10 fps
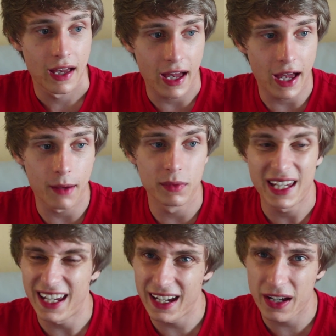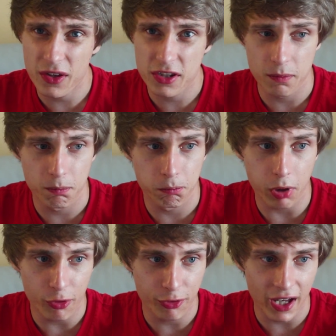Here there's a
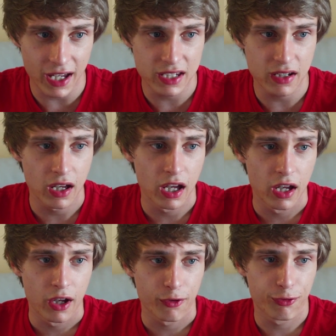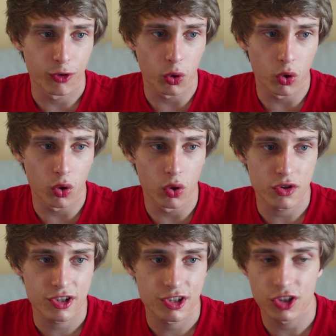buffet for
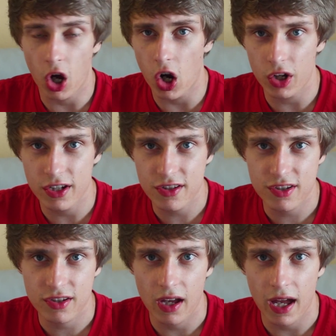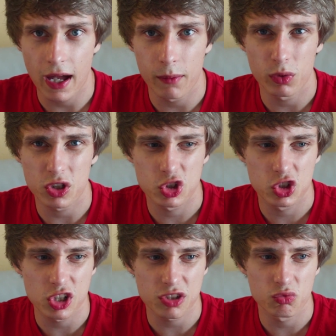starters, which
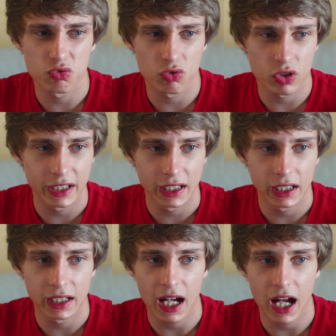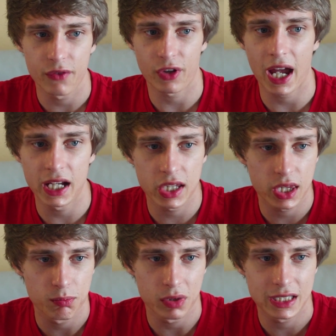doesn't really have
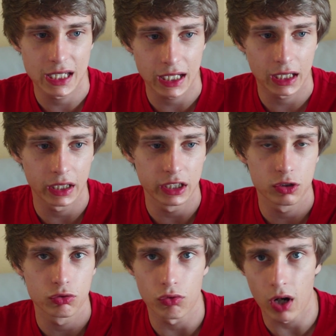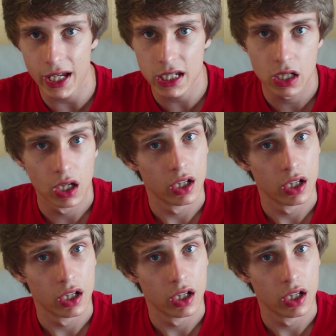anything particularly great.